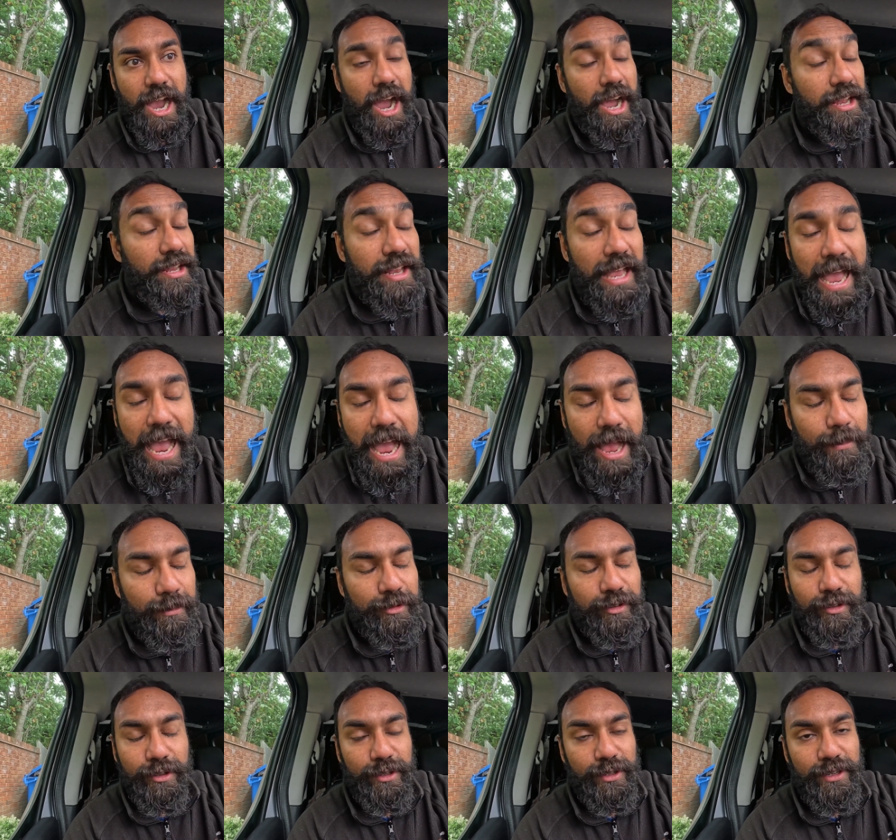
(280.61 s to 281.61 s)
I
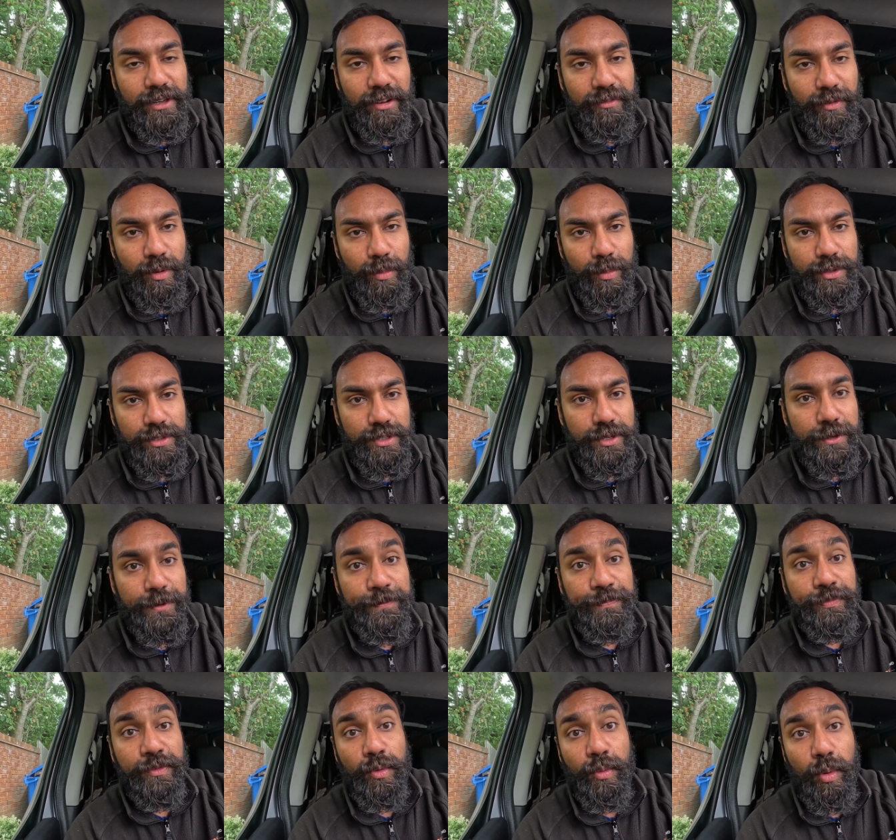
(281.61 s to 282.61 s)
absolutely love what we do.
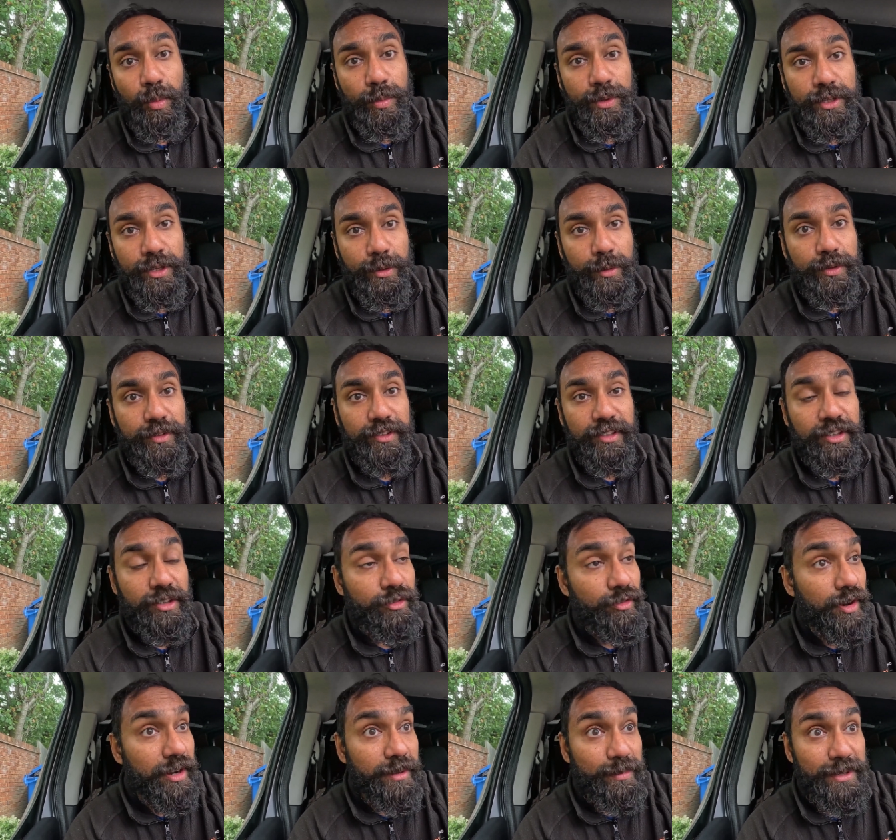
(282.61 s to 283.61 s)
What we do is
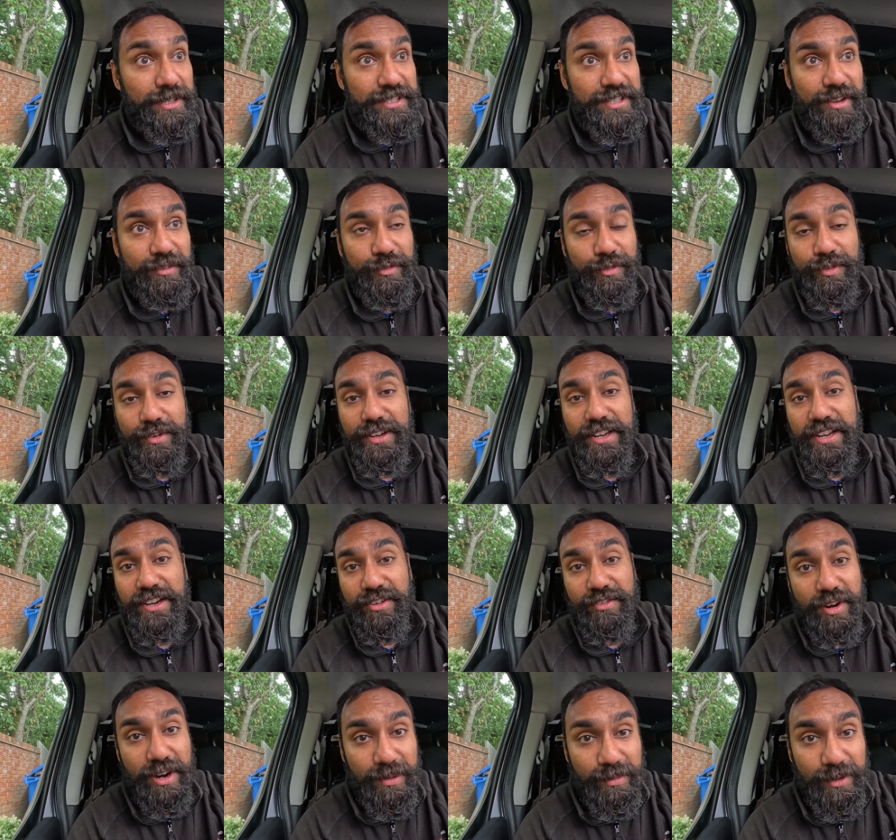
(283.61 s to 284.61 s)
incredibly different,
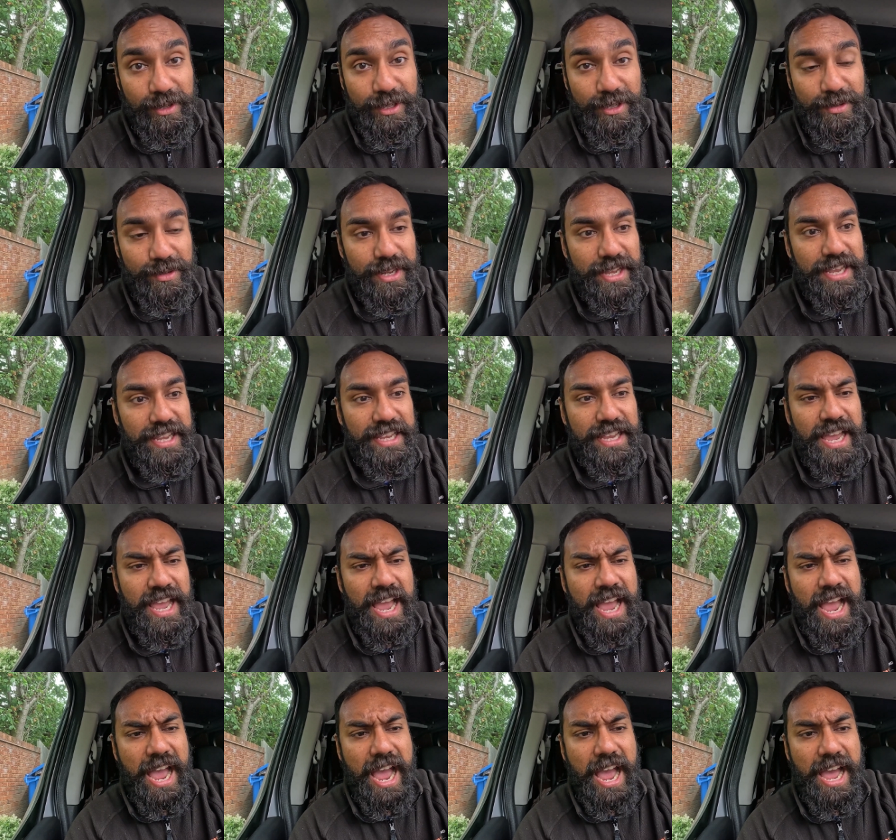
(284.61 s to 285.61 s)
incredibly unique,
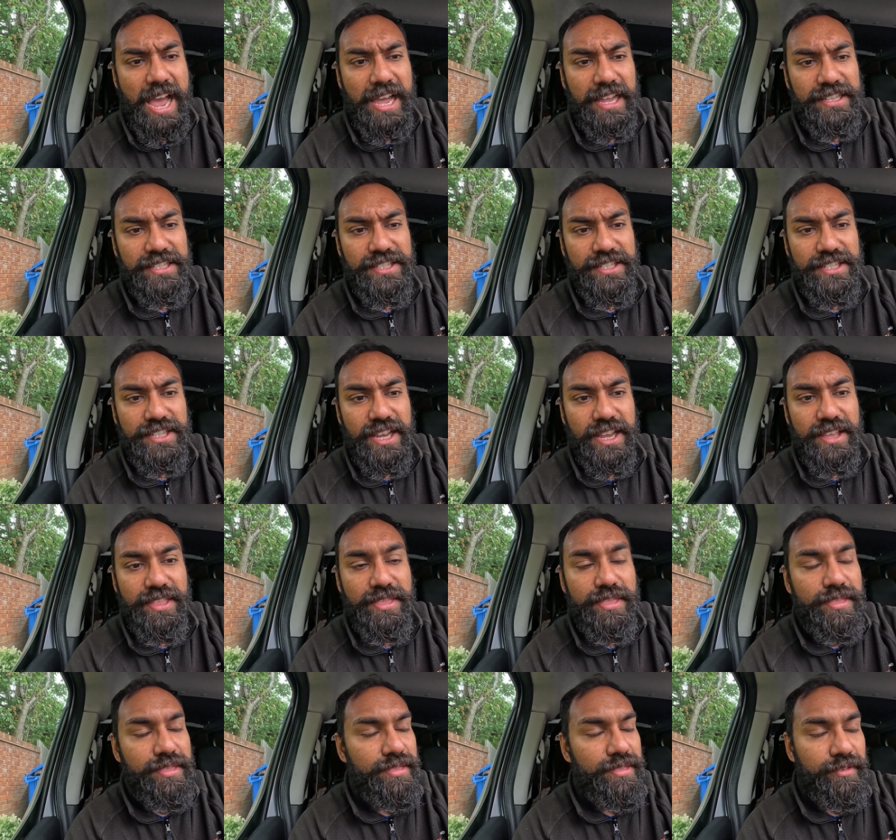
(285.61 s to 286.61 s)
and
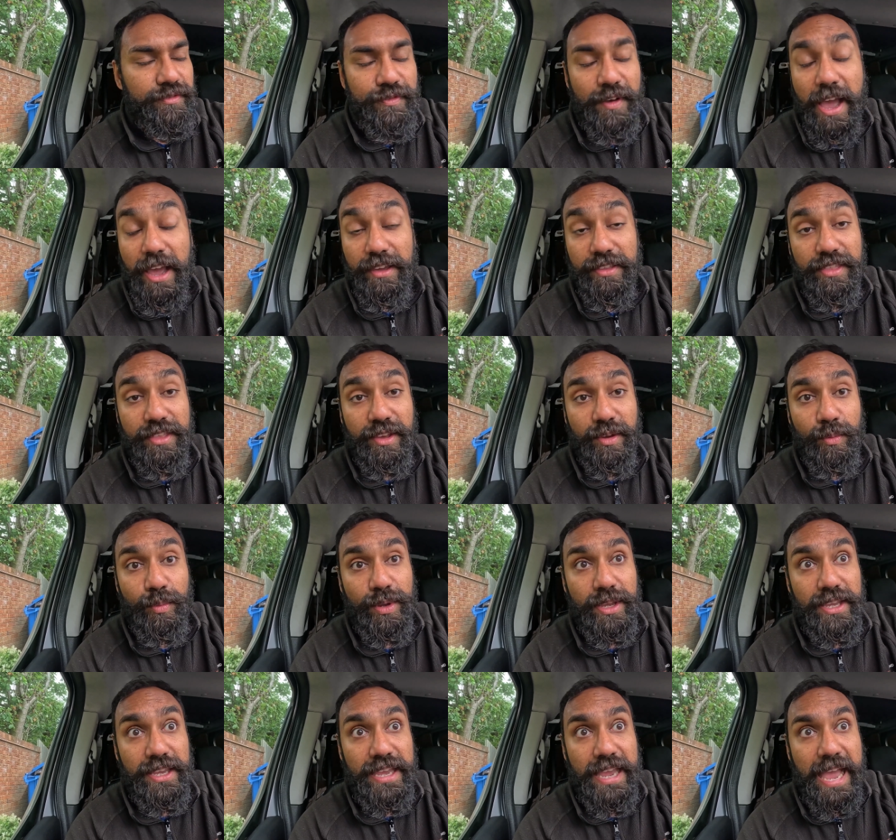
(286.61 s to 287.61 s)
the fact that
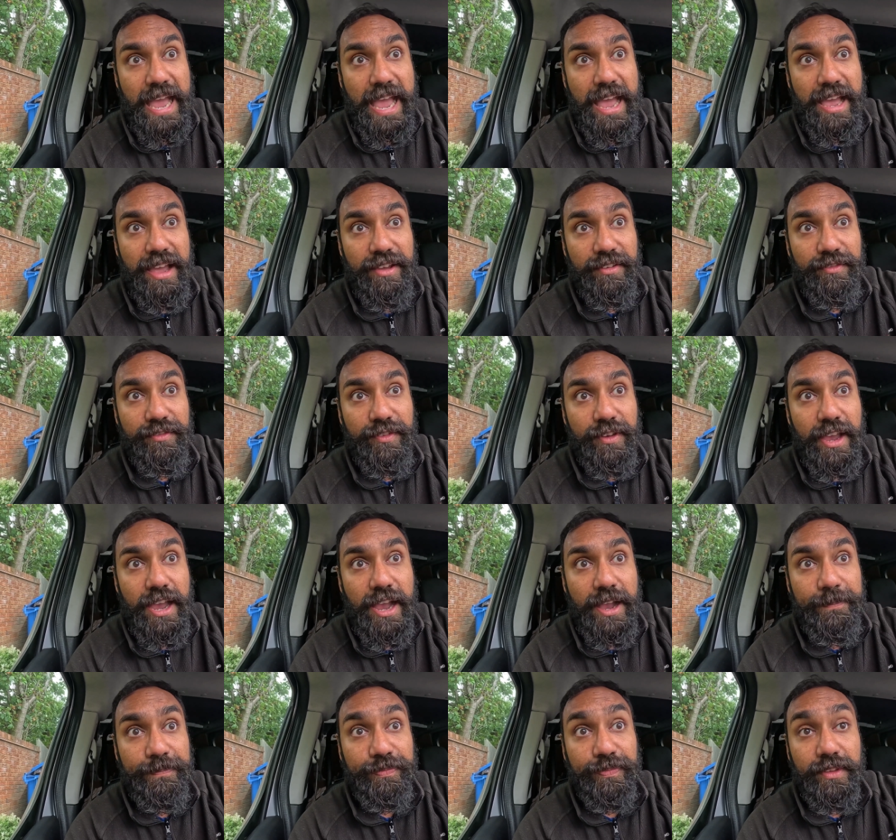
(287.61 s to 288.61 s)
we have
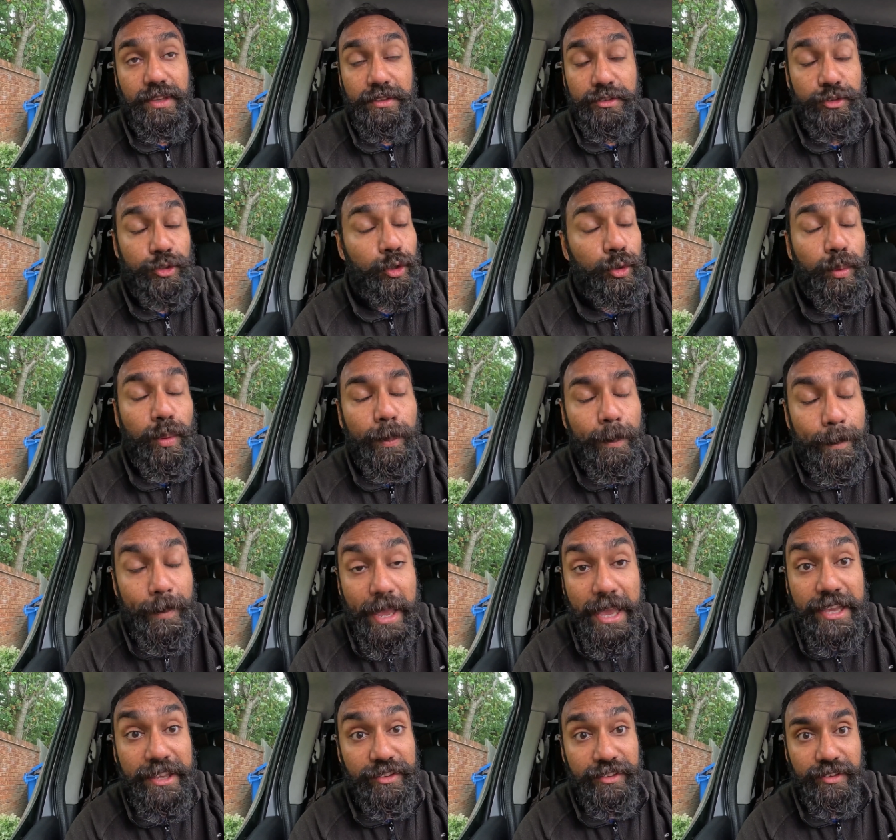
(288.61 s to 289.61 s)
um, two
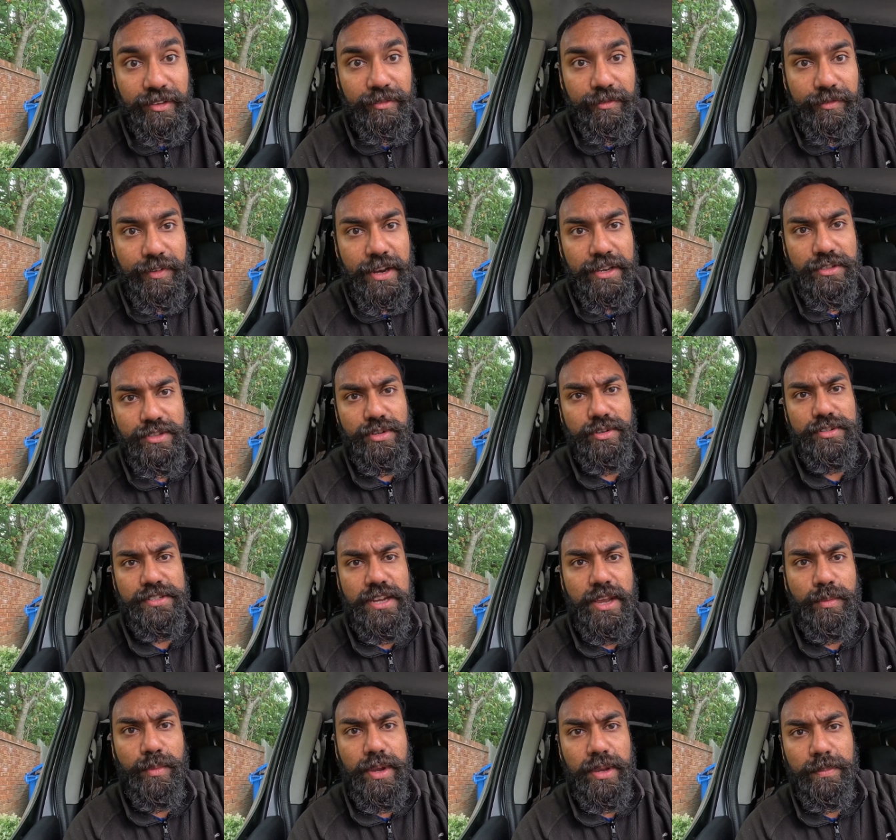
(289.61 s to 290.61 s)
amazing franchise
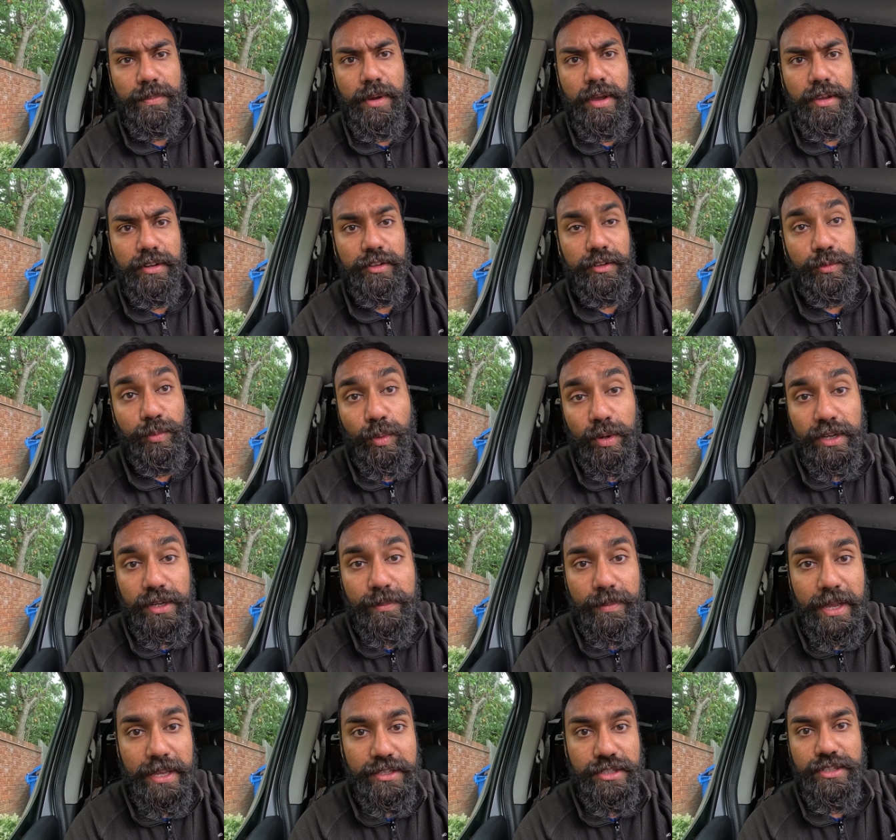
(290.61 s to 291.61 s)
network partners, one
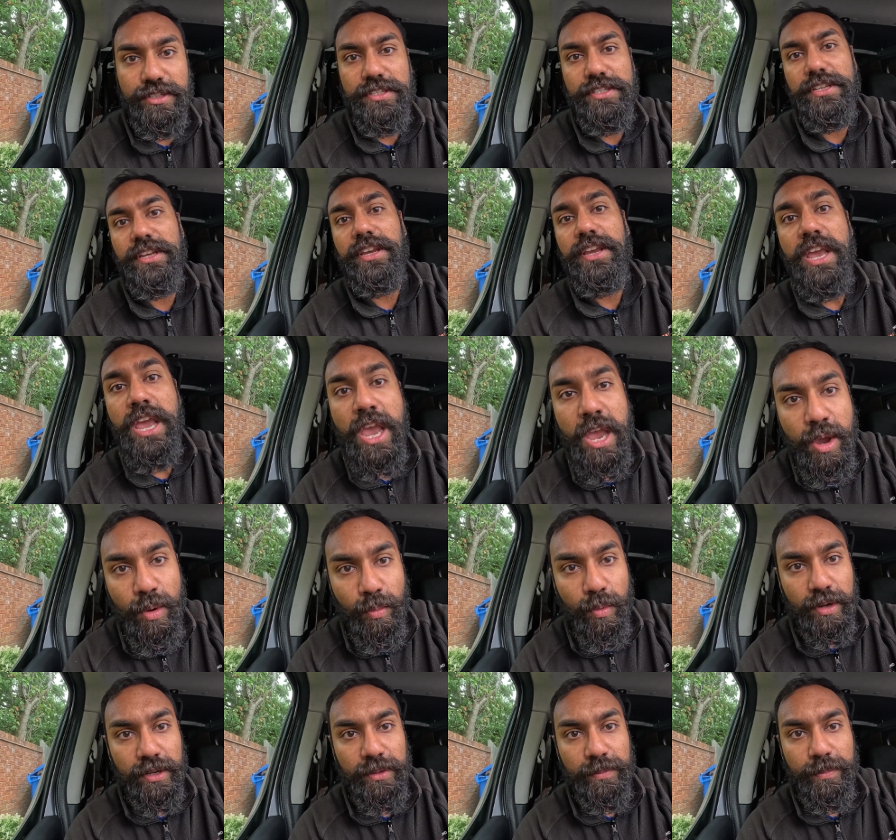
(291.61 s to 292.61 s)
in Manchester,
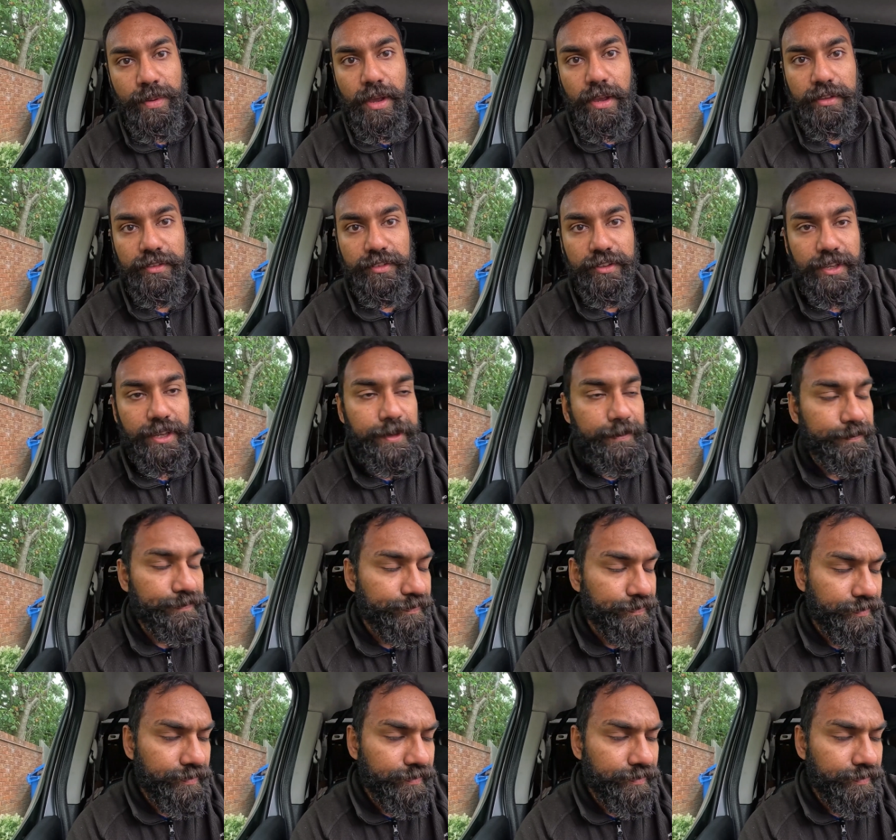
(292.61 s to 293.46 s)
one in Barnsley,